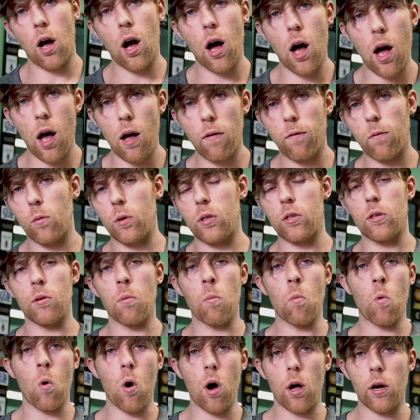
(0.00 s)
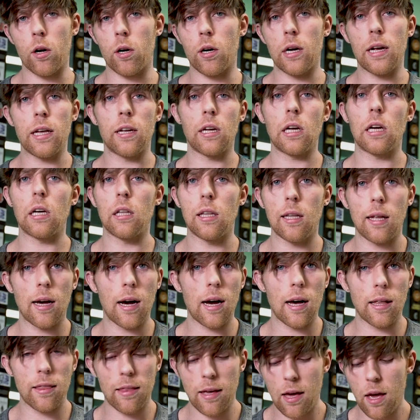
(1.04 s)
off with some water and a
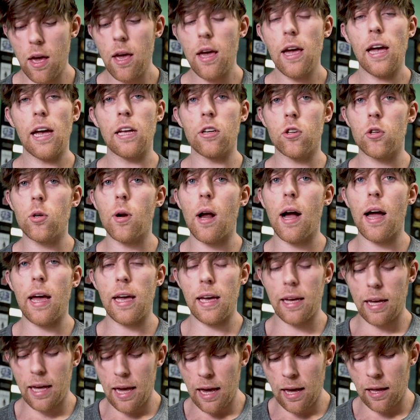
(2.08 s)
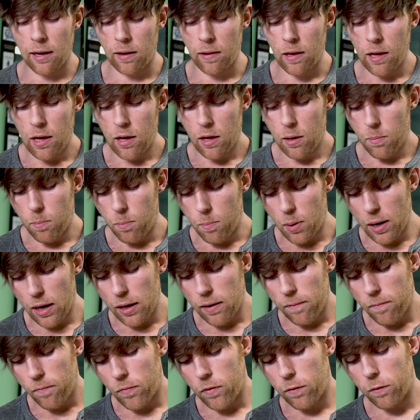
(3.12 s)
cloth and try again.
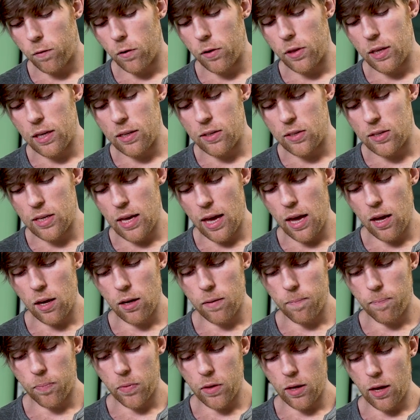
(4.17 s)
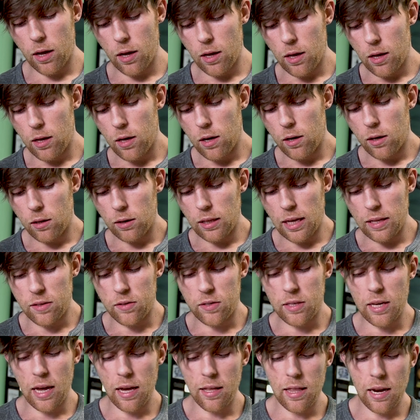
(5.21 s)
But for this sake, let's
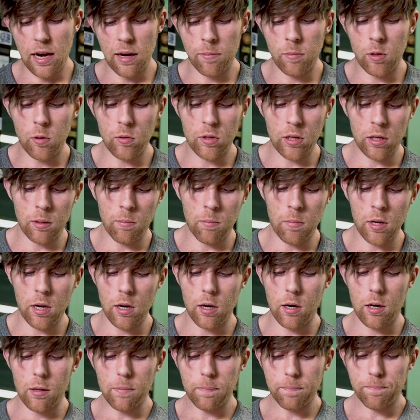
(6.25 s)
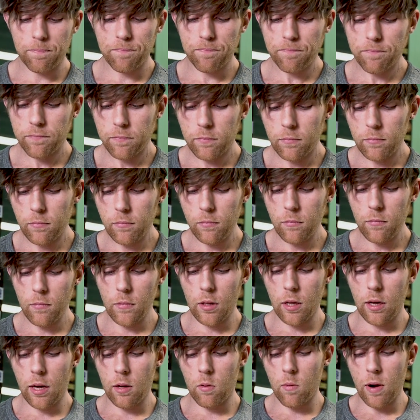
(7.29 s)
say that I'm using a mirror,
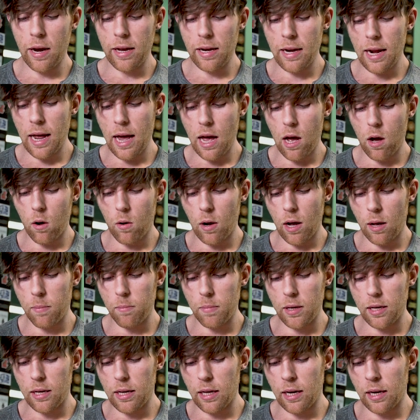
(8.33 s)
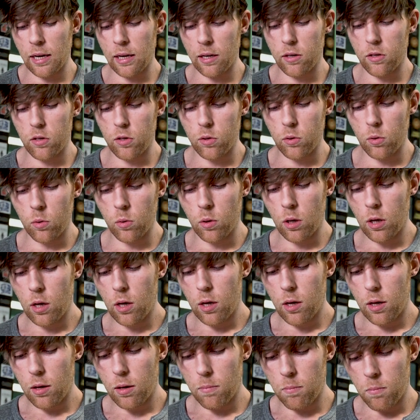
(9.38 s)
and right now I'm beginning to
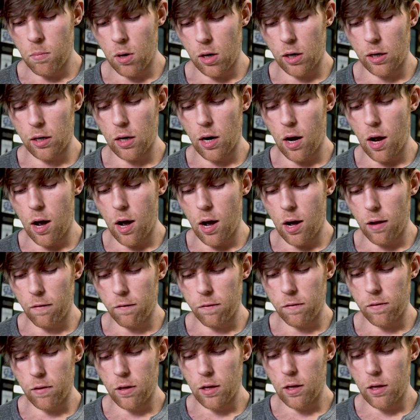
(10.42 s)
mark off